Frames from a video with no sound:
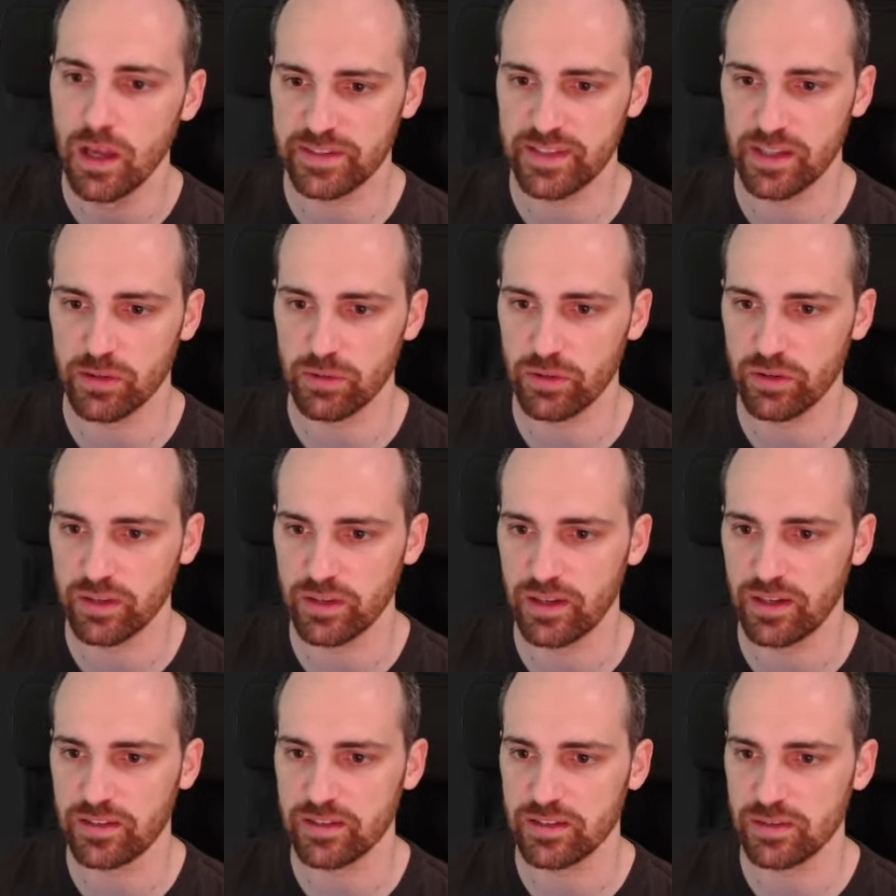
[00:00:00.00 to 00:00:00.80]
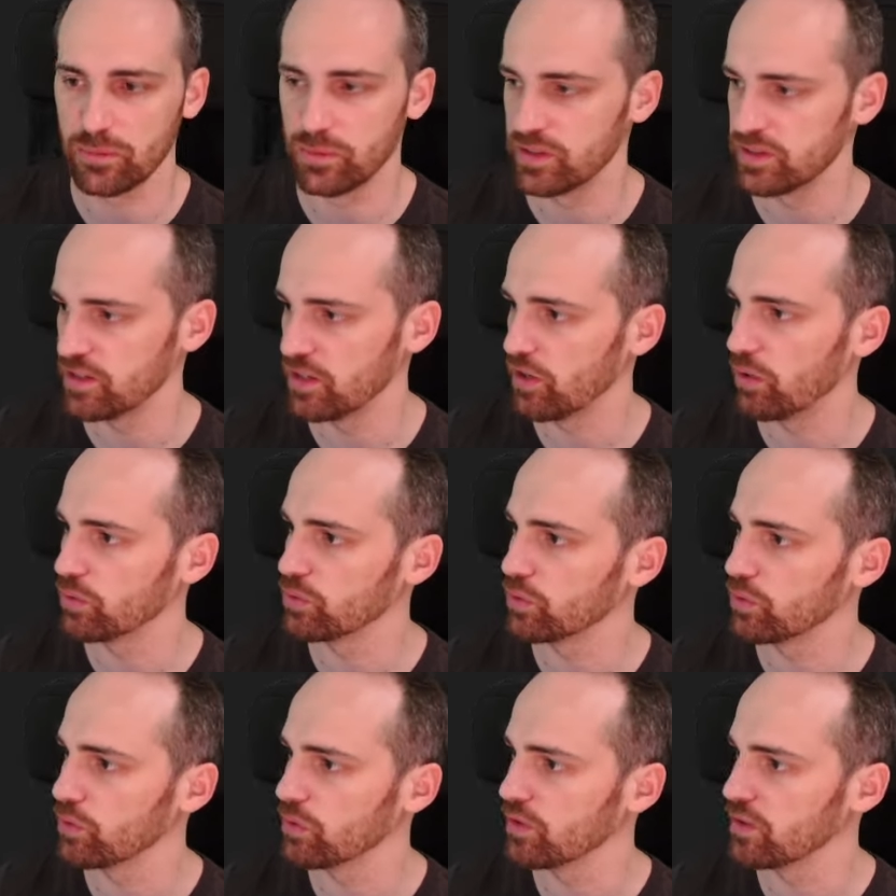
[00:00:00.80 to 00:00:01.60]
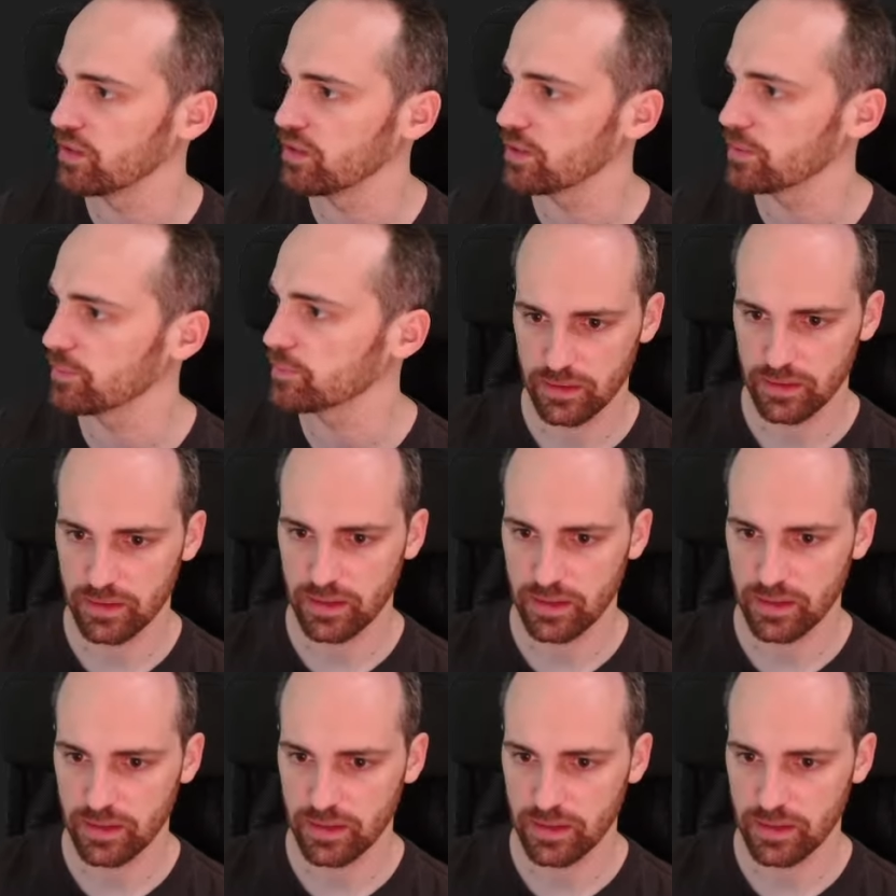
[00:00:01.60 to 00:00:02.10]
pixel coordinates. We'll see how to do this.